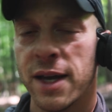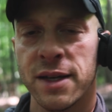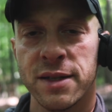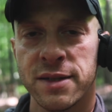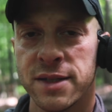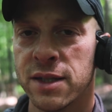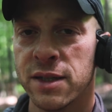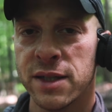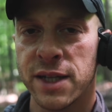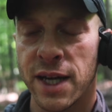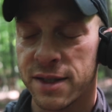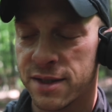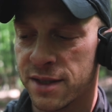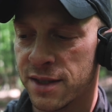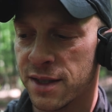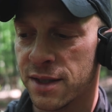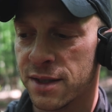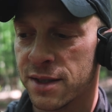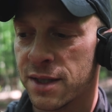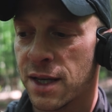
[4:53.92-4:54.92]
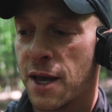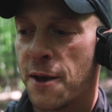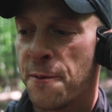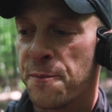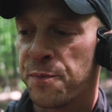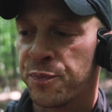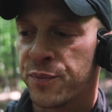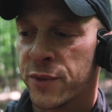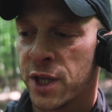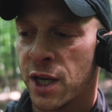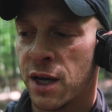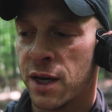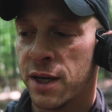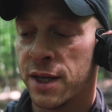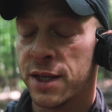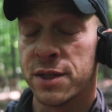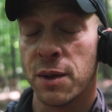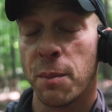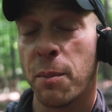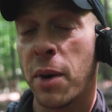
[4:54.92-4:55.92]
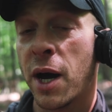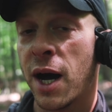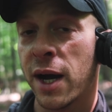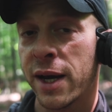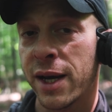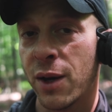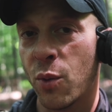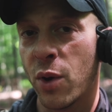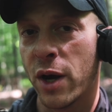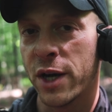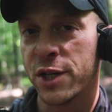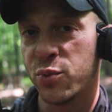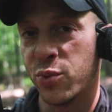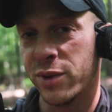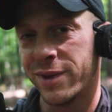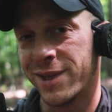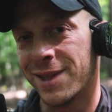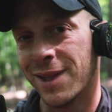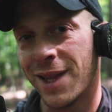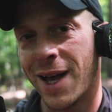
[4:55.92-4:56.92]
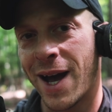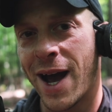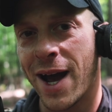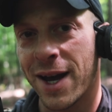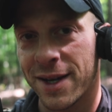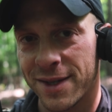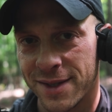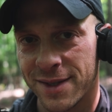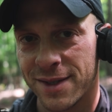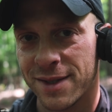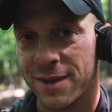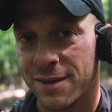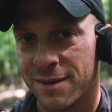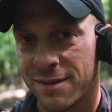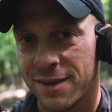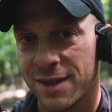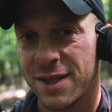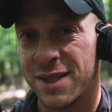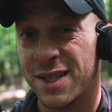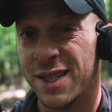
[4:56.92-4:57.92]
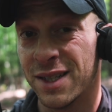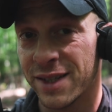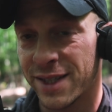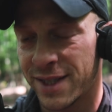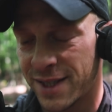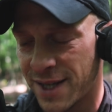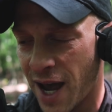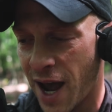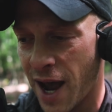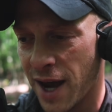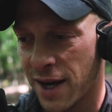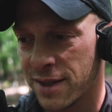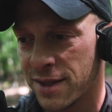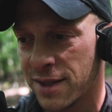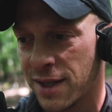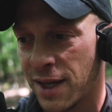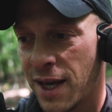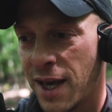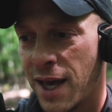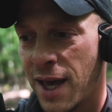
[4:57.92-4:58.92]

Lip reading: as silly as it is a pocket watch with glass still intact.